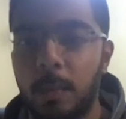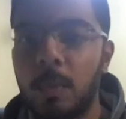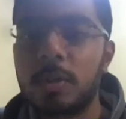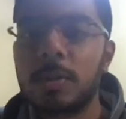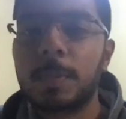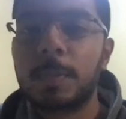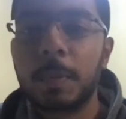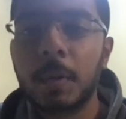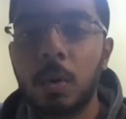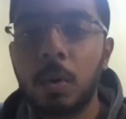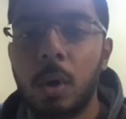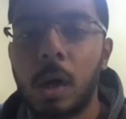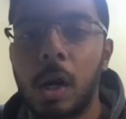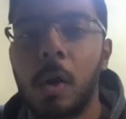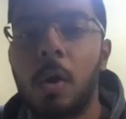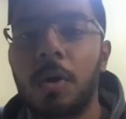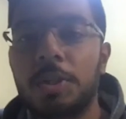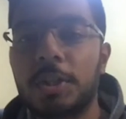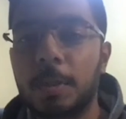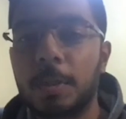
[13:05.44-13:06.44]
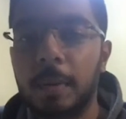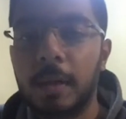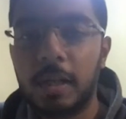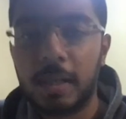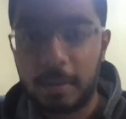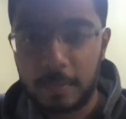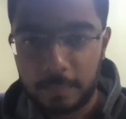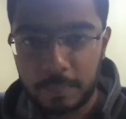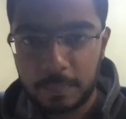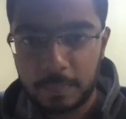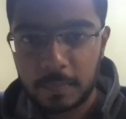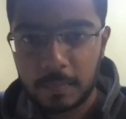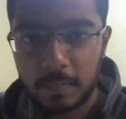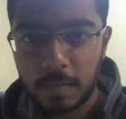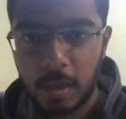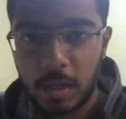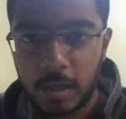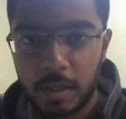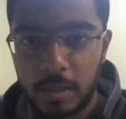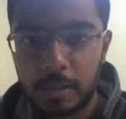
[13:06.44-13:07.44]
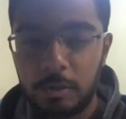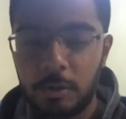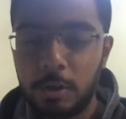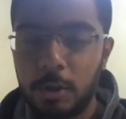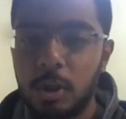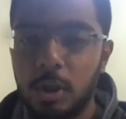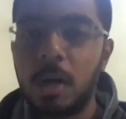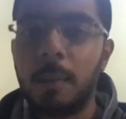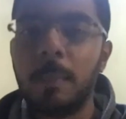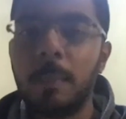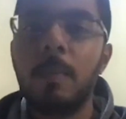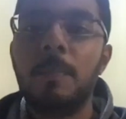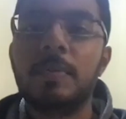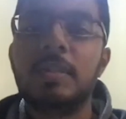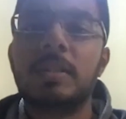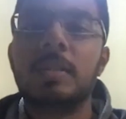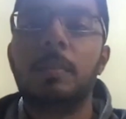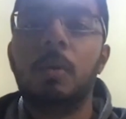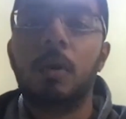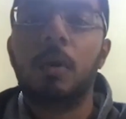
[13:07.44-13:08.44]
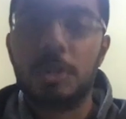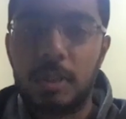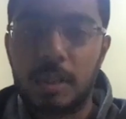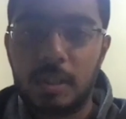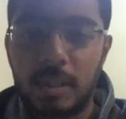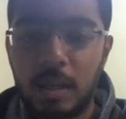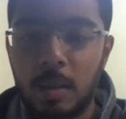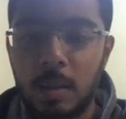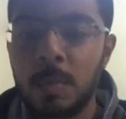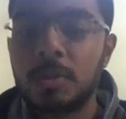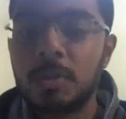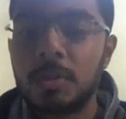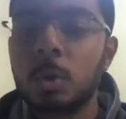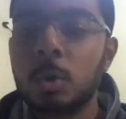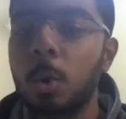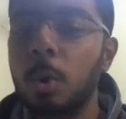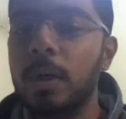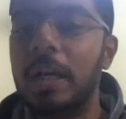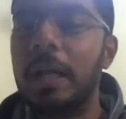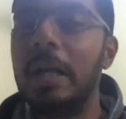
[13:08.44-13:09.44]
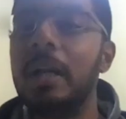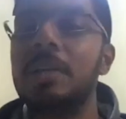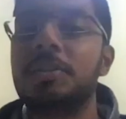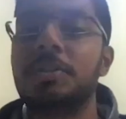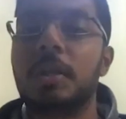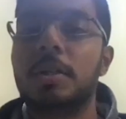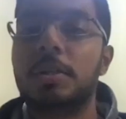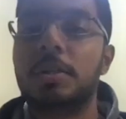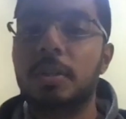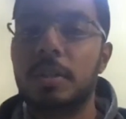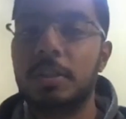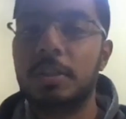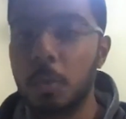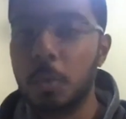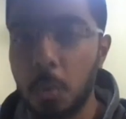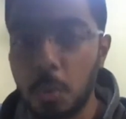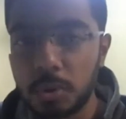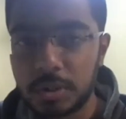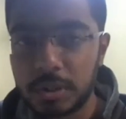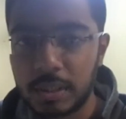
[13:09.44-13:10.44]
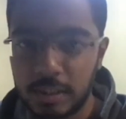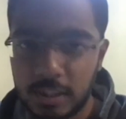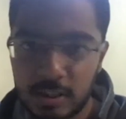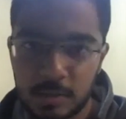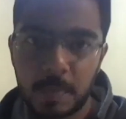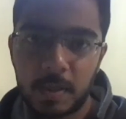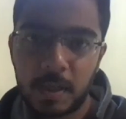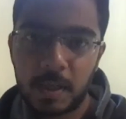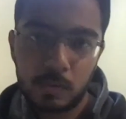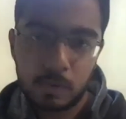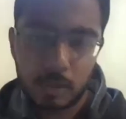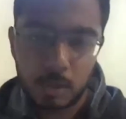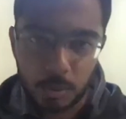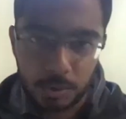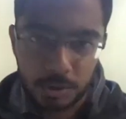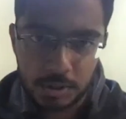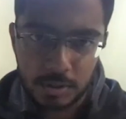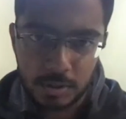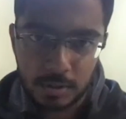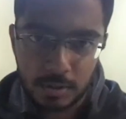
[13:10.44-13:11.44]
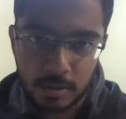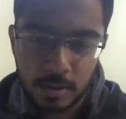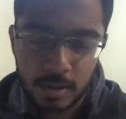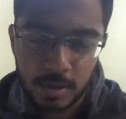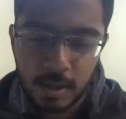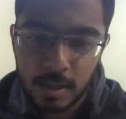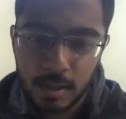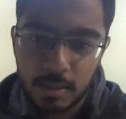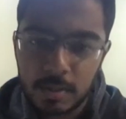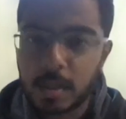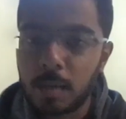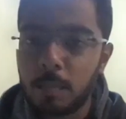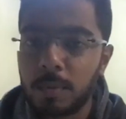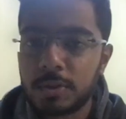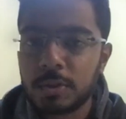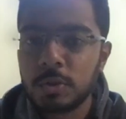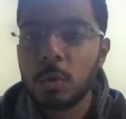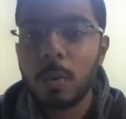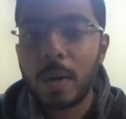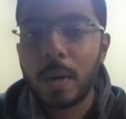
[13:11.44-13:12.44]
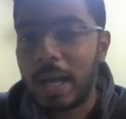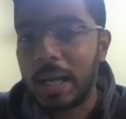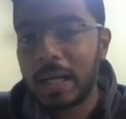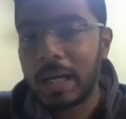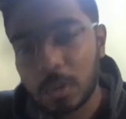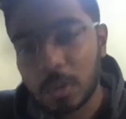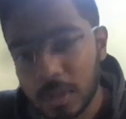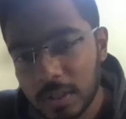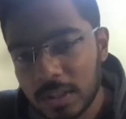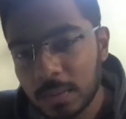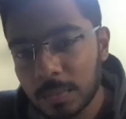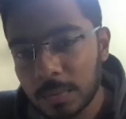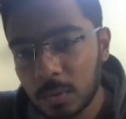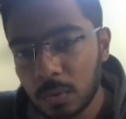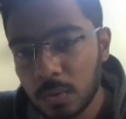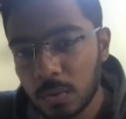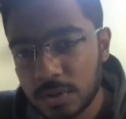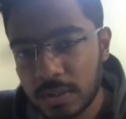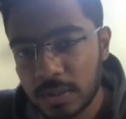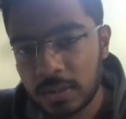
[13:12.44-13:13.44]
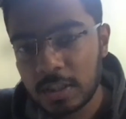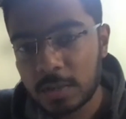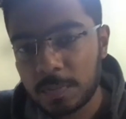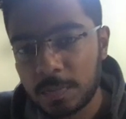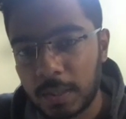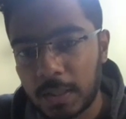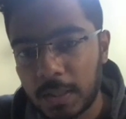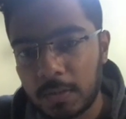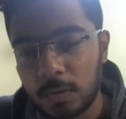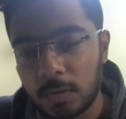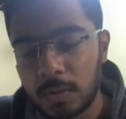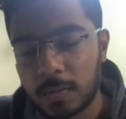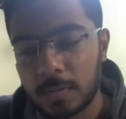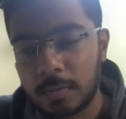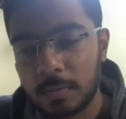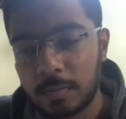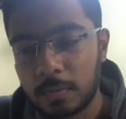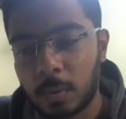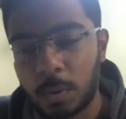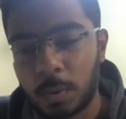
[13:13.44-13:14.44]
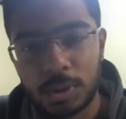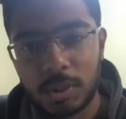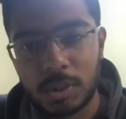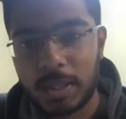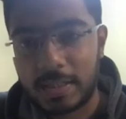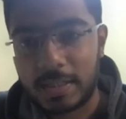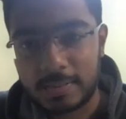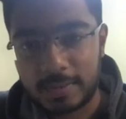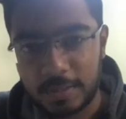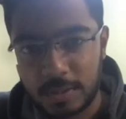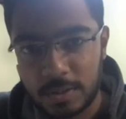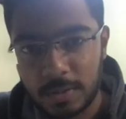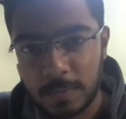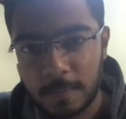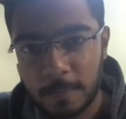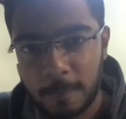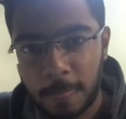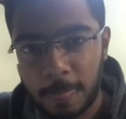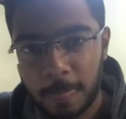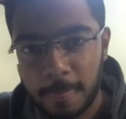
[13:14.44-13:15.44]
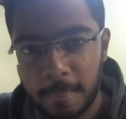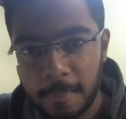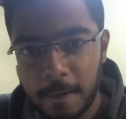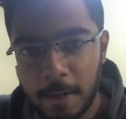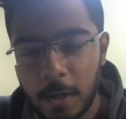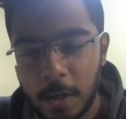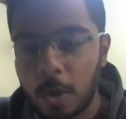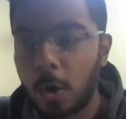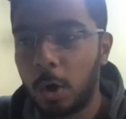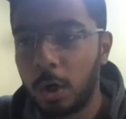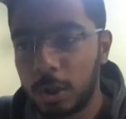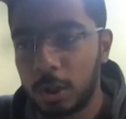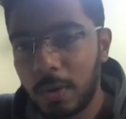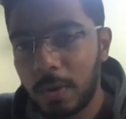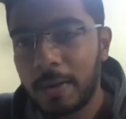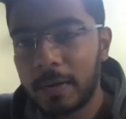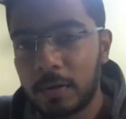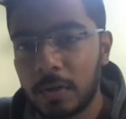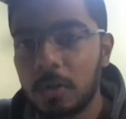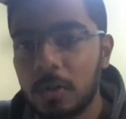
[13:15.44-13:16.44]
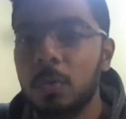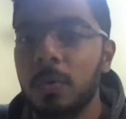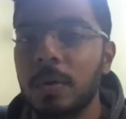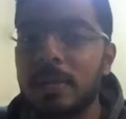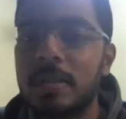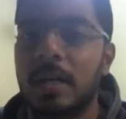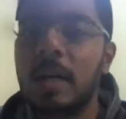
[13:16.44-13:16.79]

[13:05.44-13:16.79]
was pure logic building. You need to come up with some logic. There was no data structures used in this particular question. There was no algorithm used in this particular question as such. All you had to do is